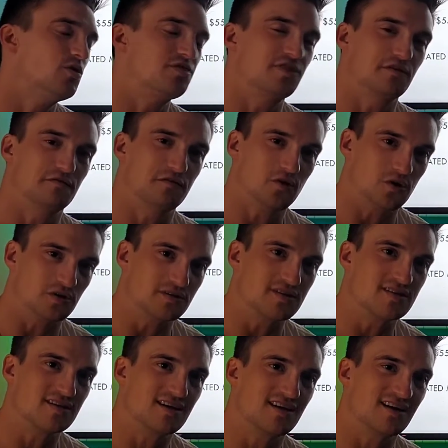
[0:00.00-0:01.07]
With the
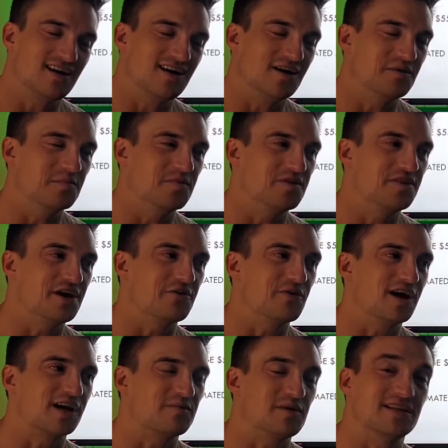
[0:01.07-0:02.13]
Volt,
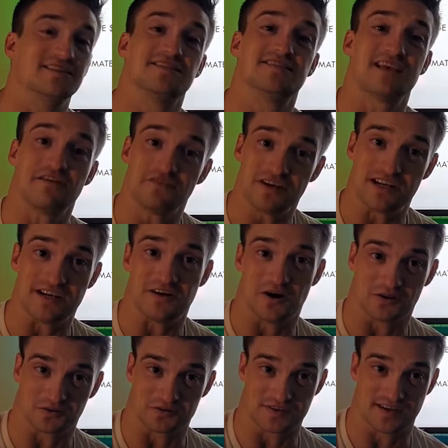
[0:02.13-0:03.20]
they recommend
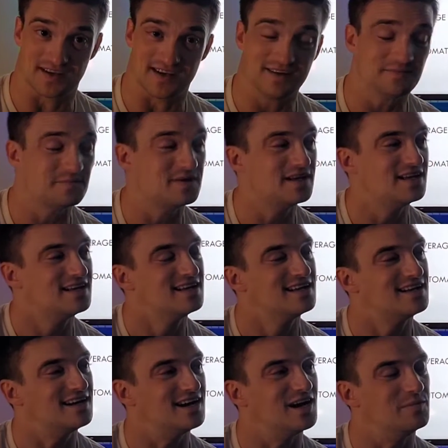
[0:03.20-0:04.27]
$70 a day.
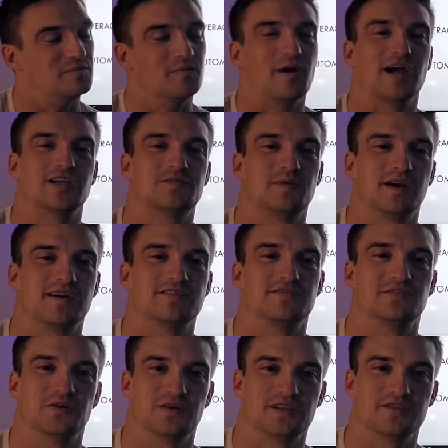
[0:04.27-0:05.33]
In my
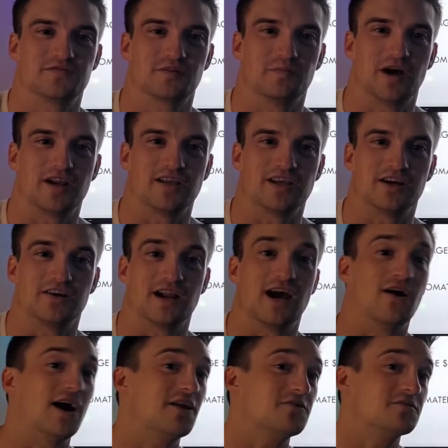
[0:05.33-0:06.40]
experience of doing this for about a year
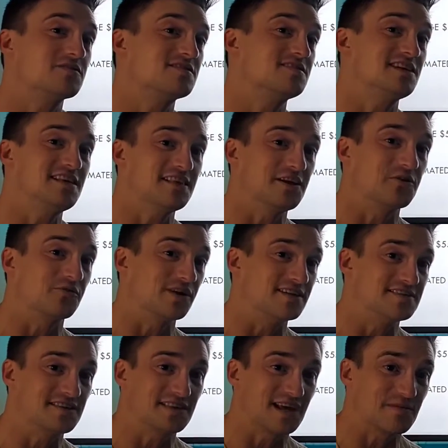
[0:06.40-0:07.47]
now, I don't see that it
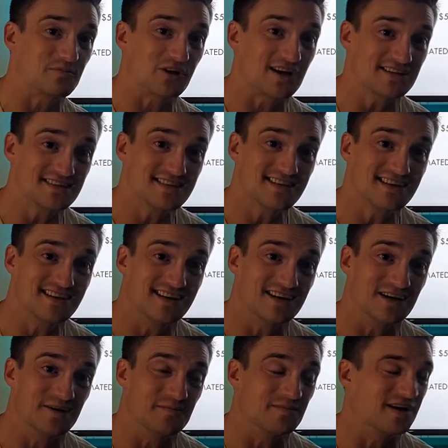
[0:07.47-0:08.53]
rents at that price.
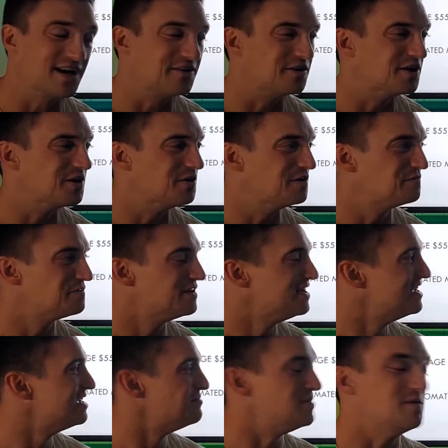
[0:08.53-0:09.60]
I don't know if
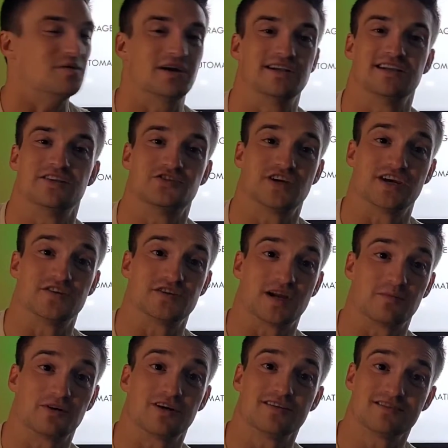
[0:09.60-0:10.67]
maybe I need to
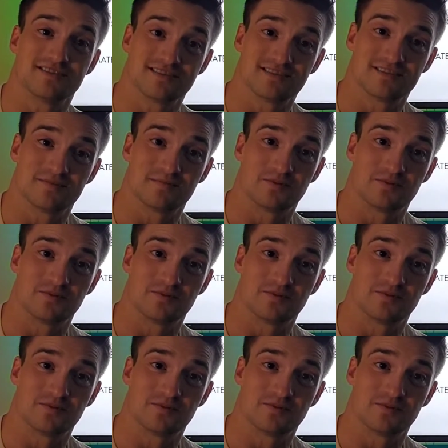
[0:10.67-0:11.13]
change neighborhoods.